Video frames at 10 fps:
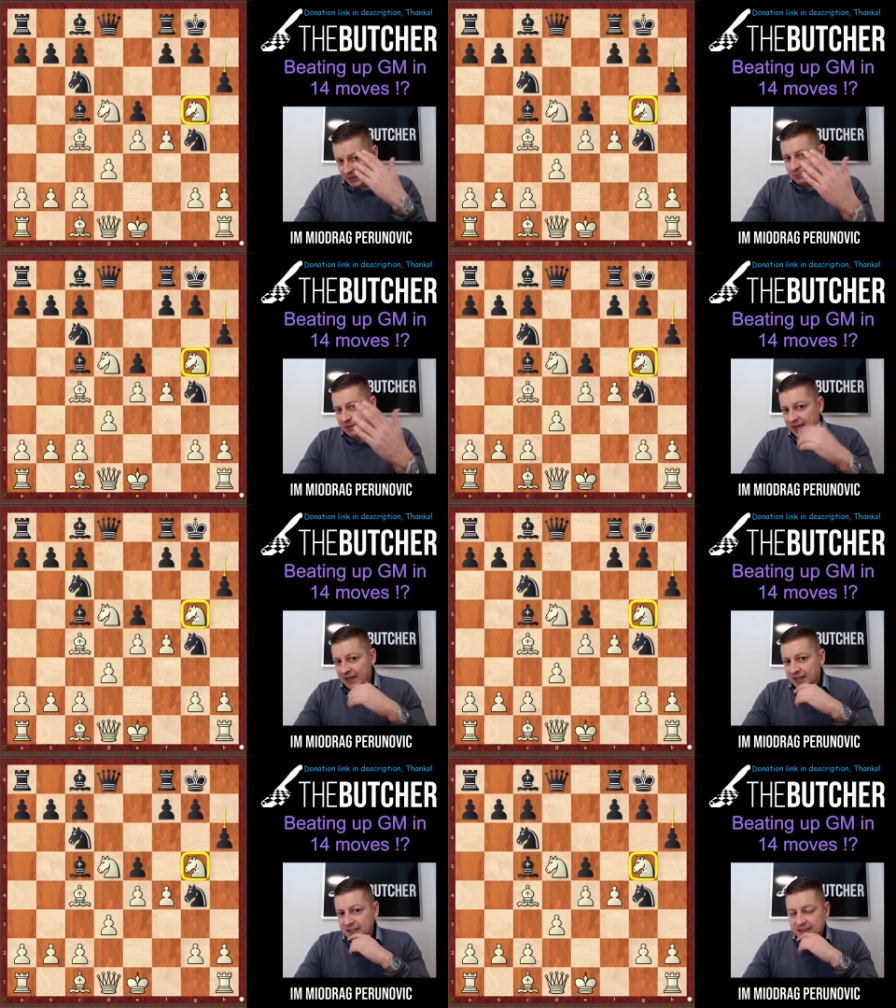
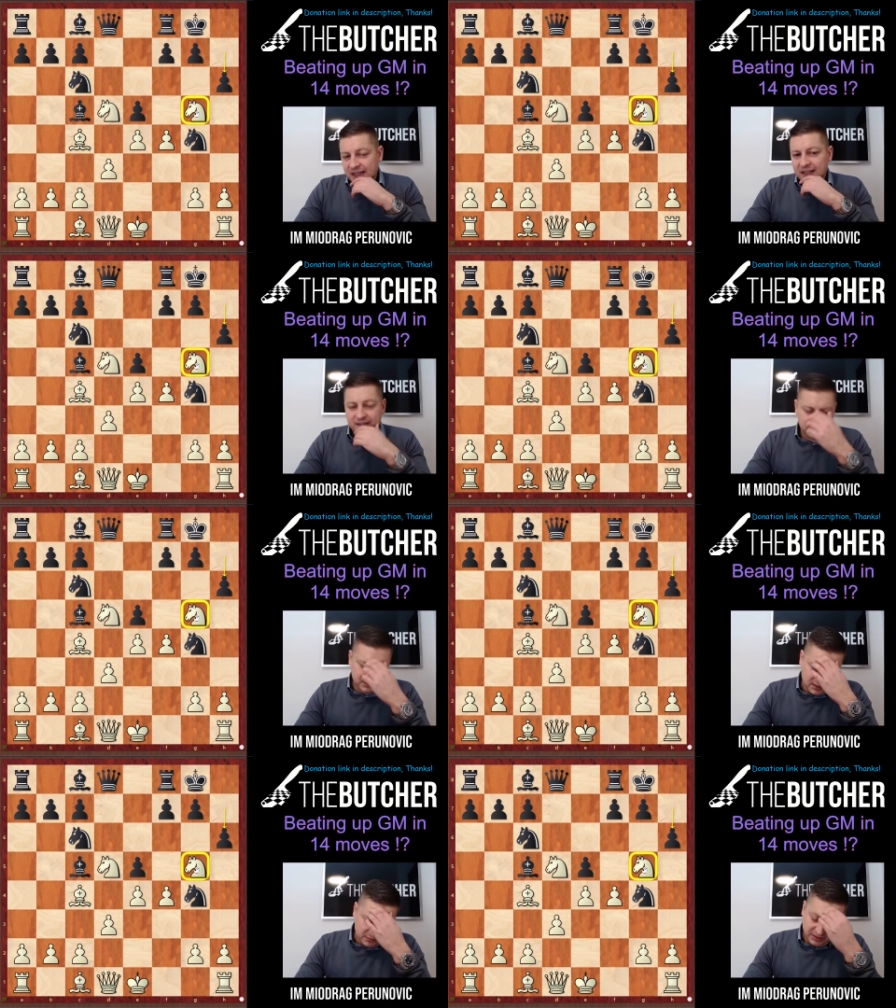my
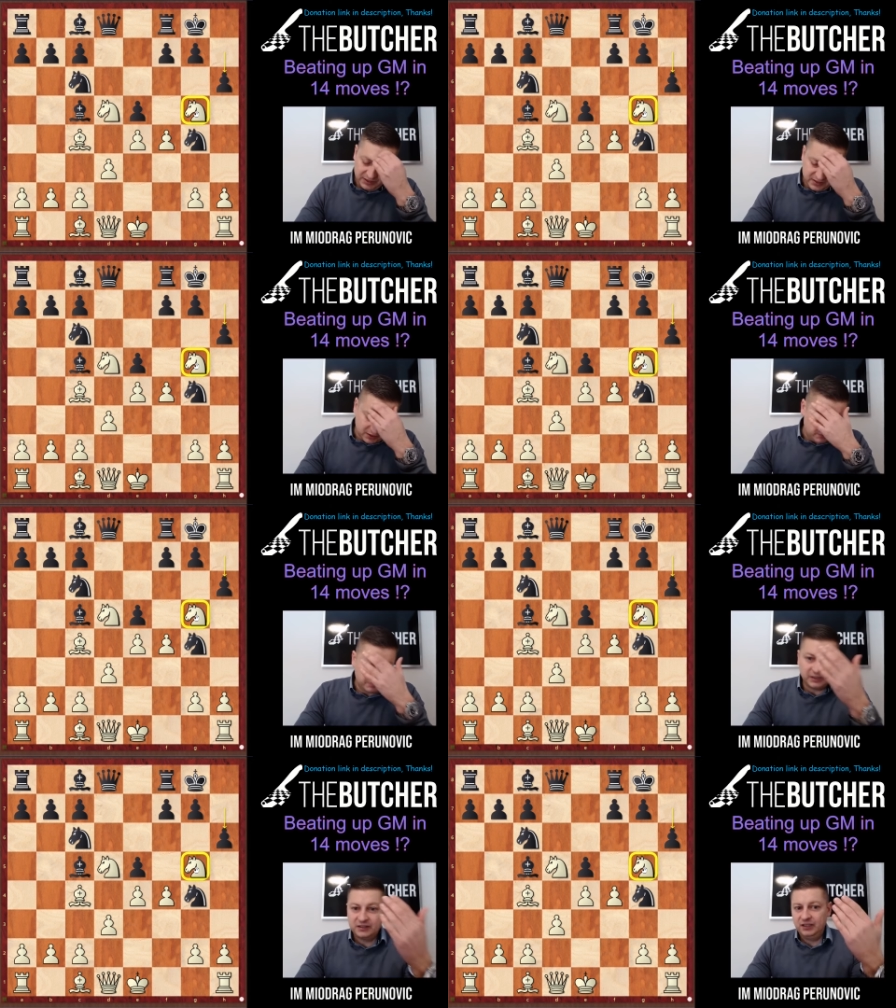knight, but it's not a
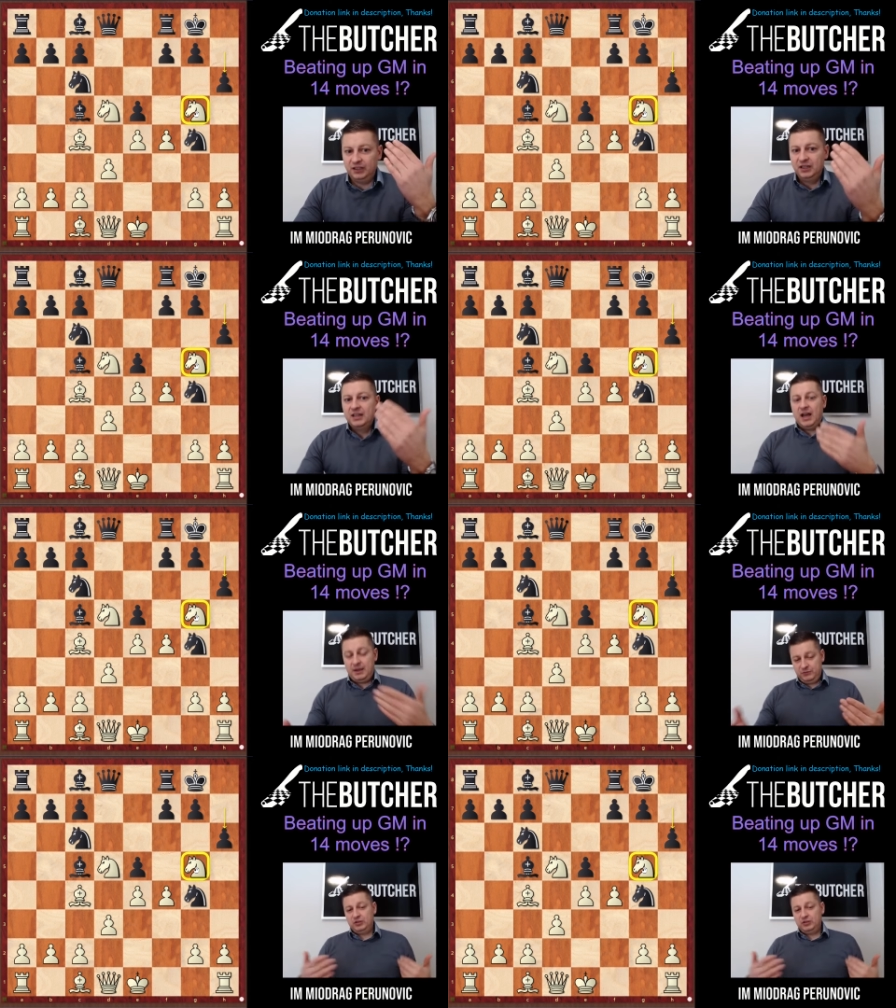big deal. I'm